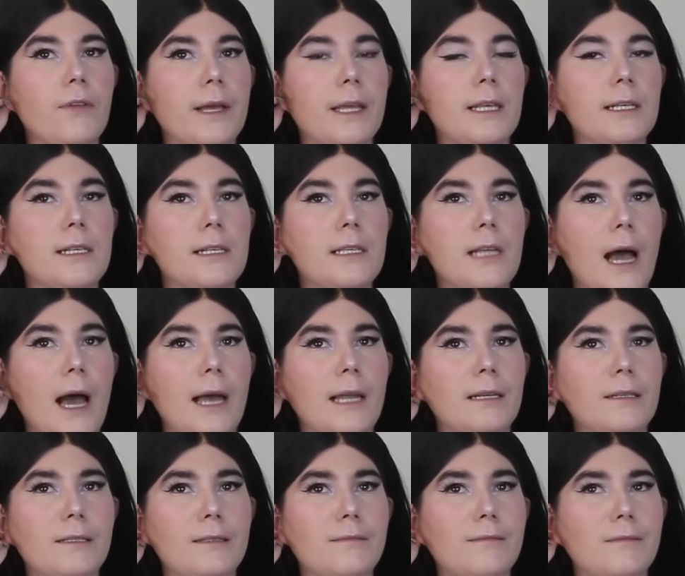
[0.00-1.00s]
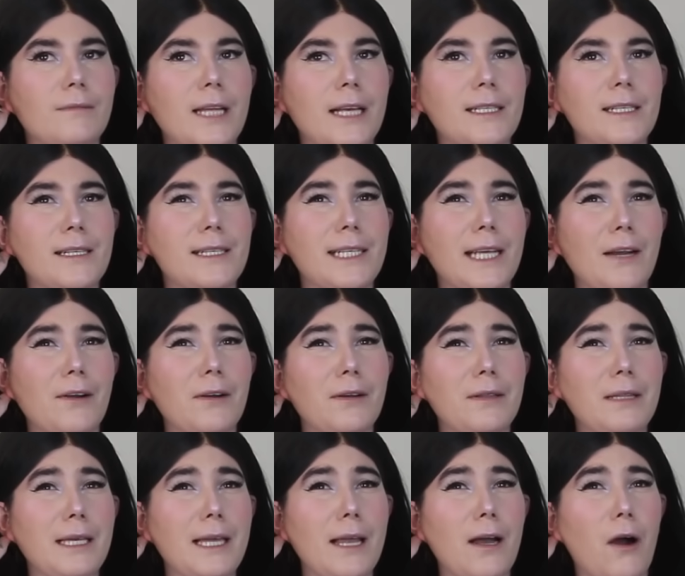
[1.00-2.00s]
Like, this is not
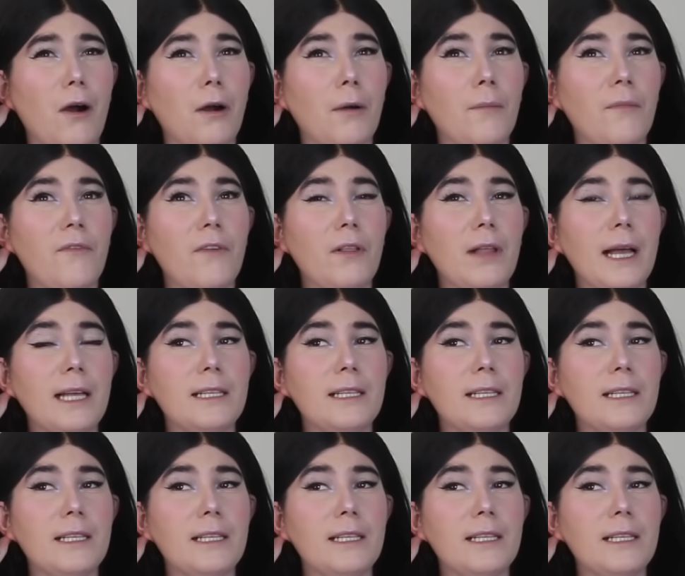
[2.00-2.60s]
necessarily harmful,